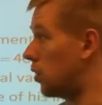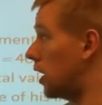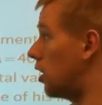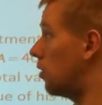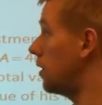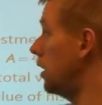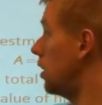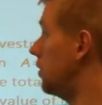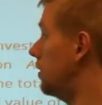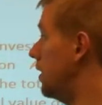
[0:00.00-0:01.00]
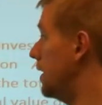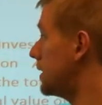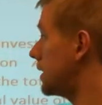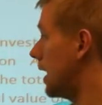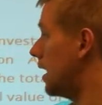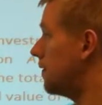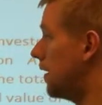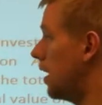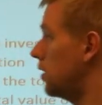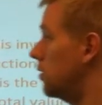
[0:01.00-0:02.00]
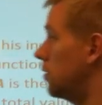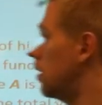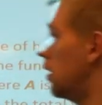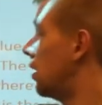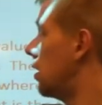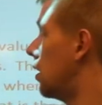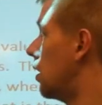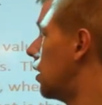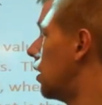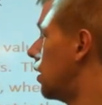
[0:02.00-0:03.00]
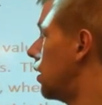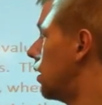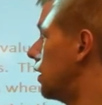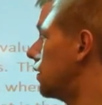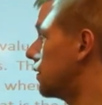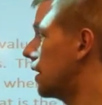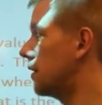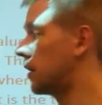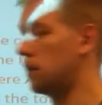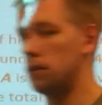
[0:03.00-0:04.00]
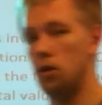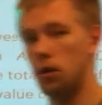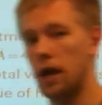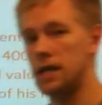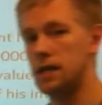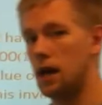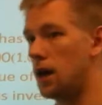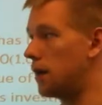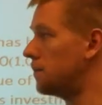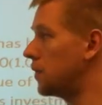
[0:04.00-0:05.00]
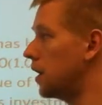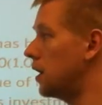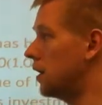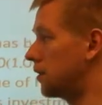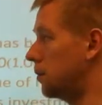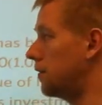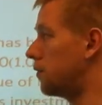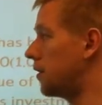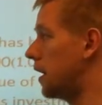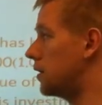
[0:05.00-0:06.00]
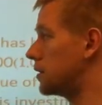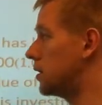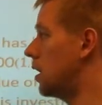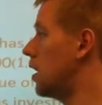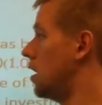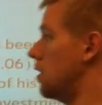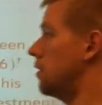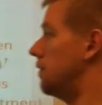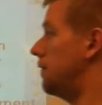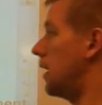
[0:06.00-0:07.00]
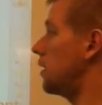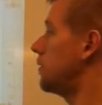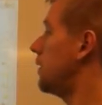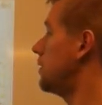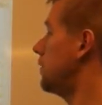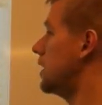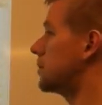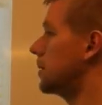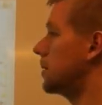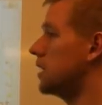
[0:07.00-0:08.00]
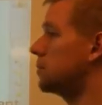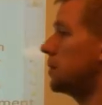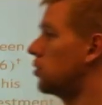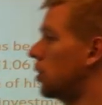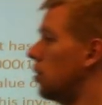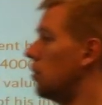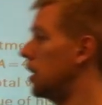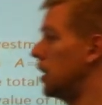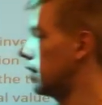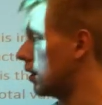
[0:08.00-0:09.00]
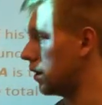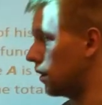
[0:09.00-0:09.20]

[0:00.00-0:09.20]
So I already know this a value, this is a lowercase a, is going to be 4,000. The value of his investment has been growing.